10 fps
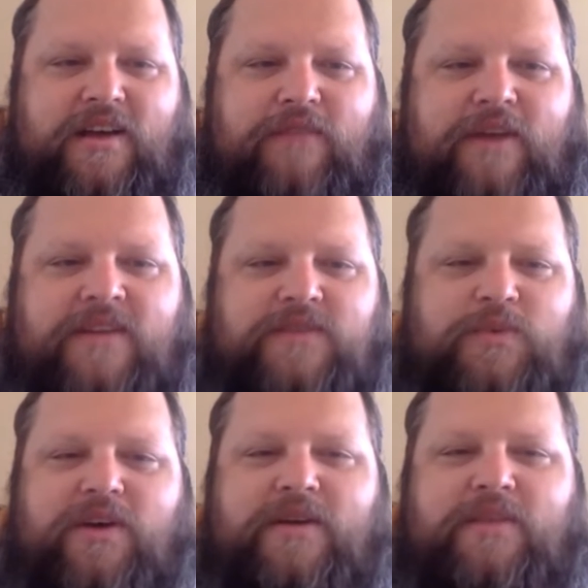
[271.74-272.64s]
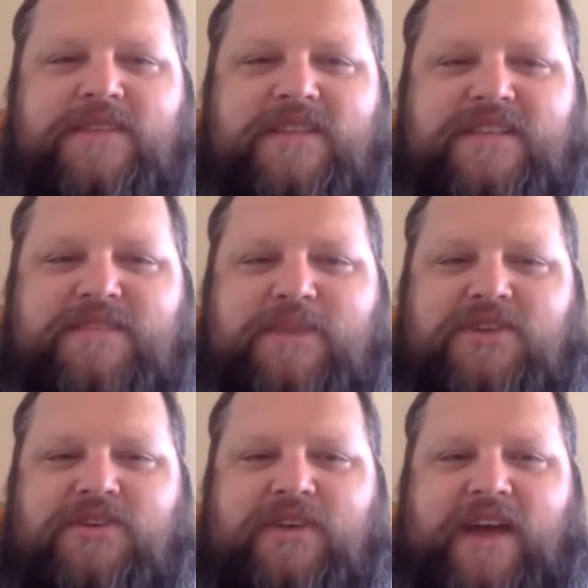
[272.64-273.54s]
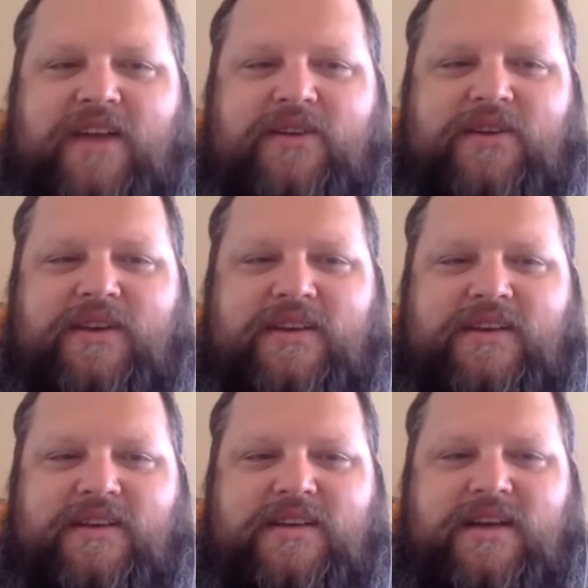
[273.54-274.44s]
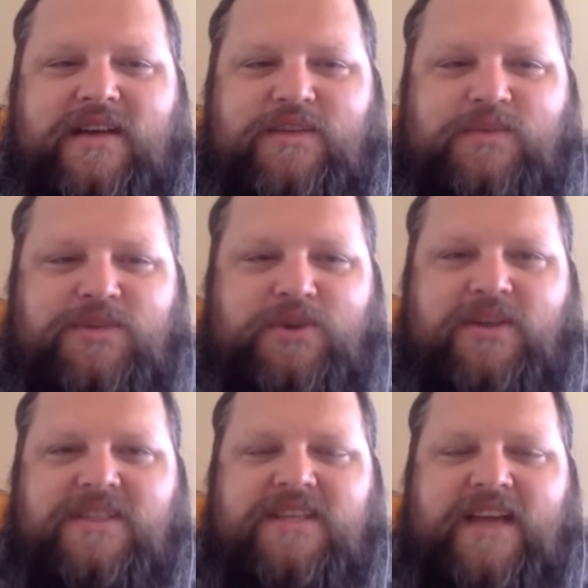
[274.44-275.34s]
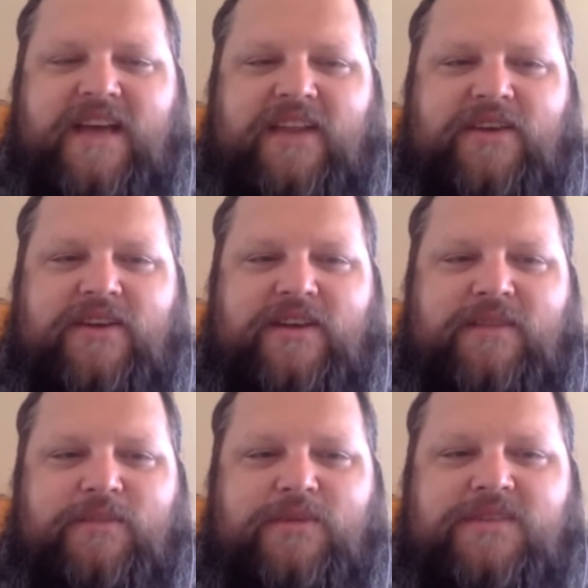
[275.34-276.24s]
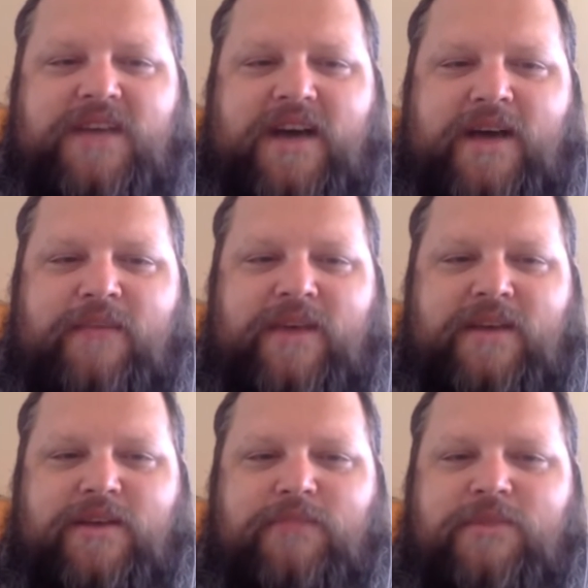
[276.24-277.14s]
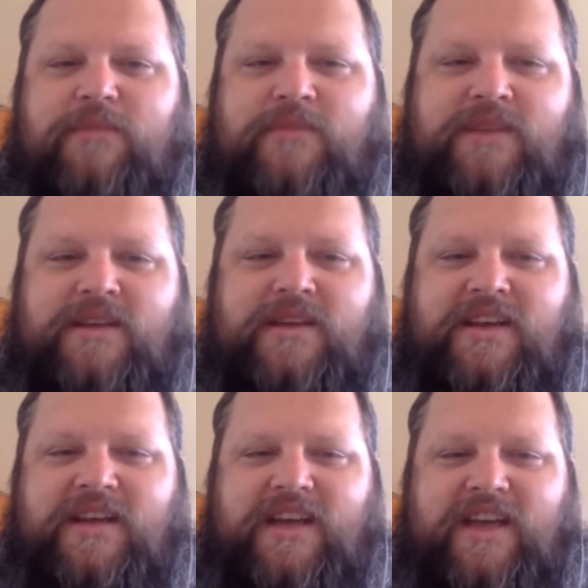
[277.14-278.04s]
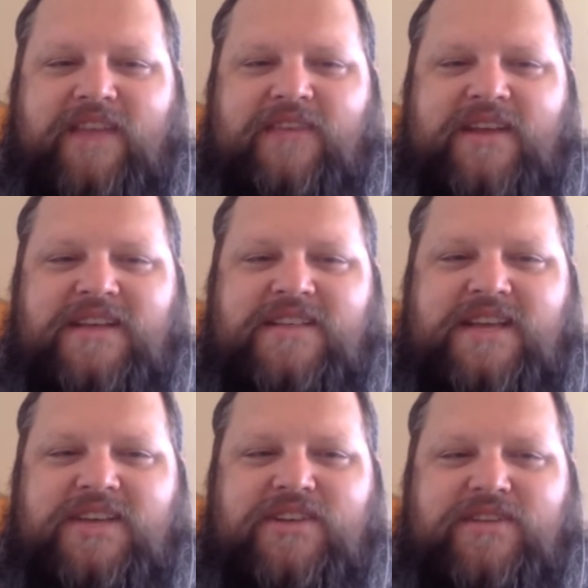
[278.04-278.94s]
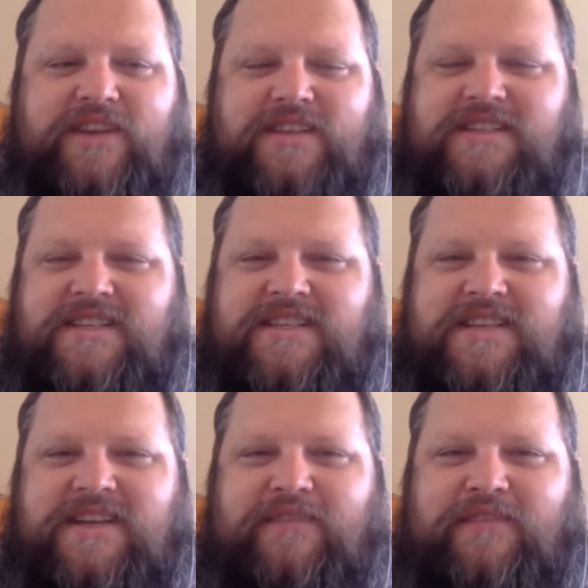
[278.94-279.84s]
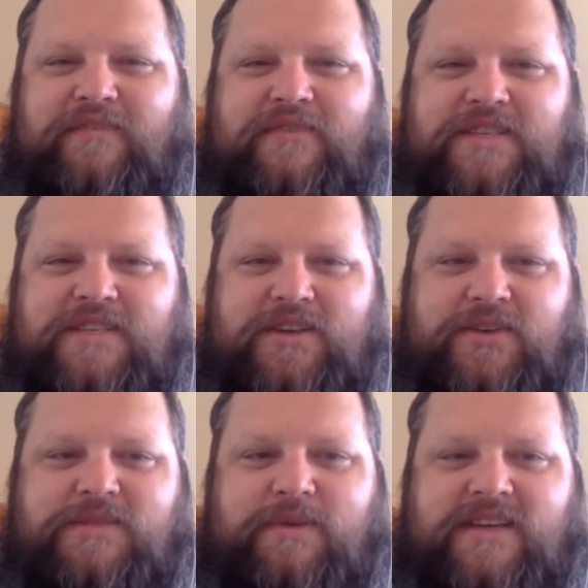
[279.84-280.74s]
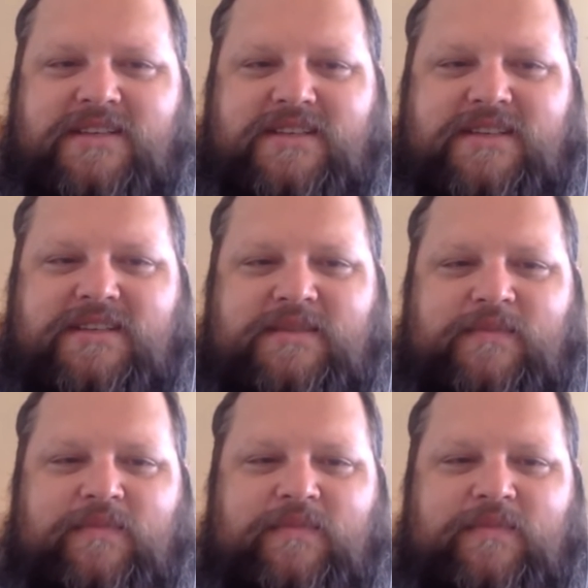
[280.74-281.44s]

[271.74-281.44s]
Friends, welcome to this special gathering as we join together in both time and commitment, even as each of us is in different physical spaces.